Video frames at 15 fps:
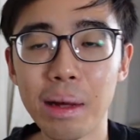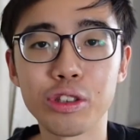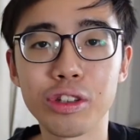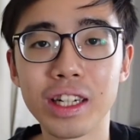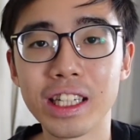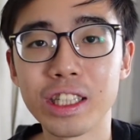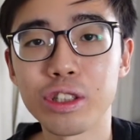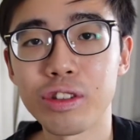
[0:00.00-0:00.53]

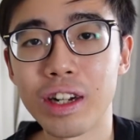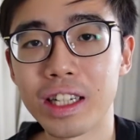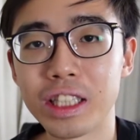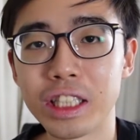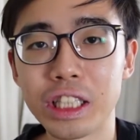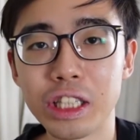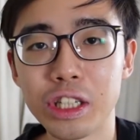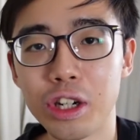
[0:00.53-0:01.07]
trade this
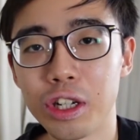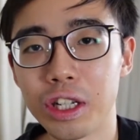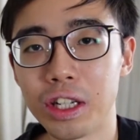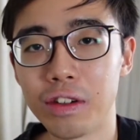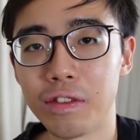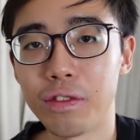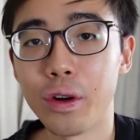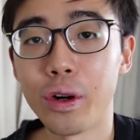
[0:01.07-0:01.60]
strategy on
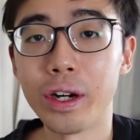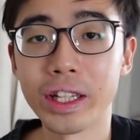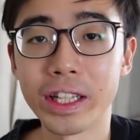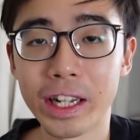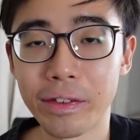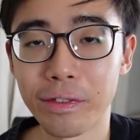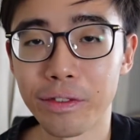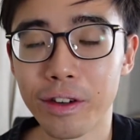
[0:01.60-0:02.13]
the 4-hour
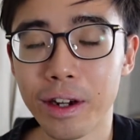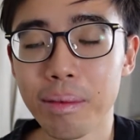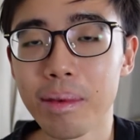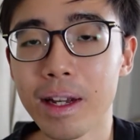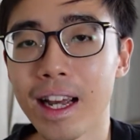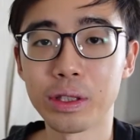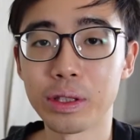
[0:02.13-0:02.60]
time frame.